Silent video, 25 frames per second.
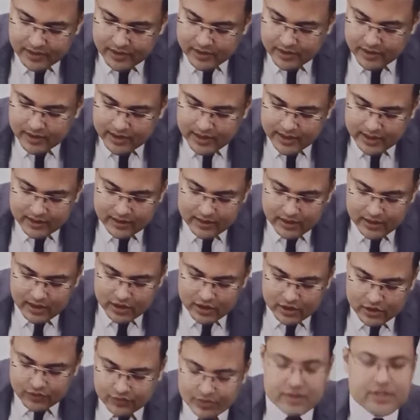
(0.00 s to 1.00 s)
Okay.
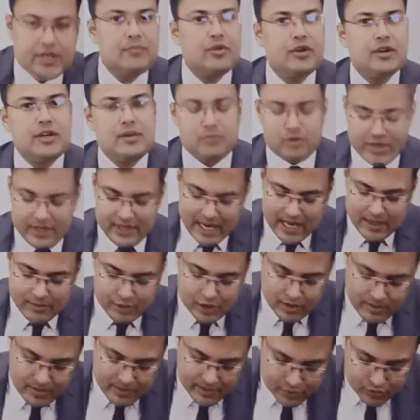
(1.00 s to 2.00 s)
So first important point:
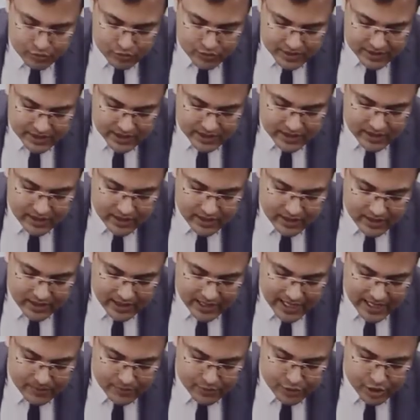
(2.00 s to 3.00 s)
absorbable sutures are
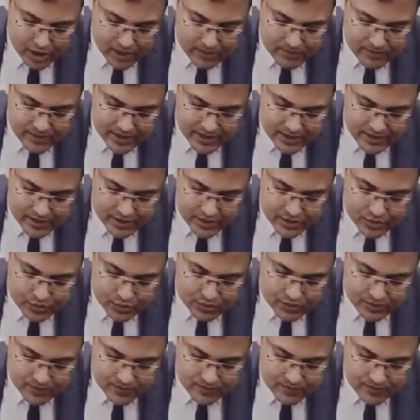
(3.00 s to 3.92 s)
absorbed in tissues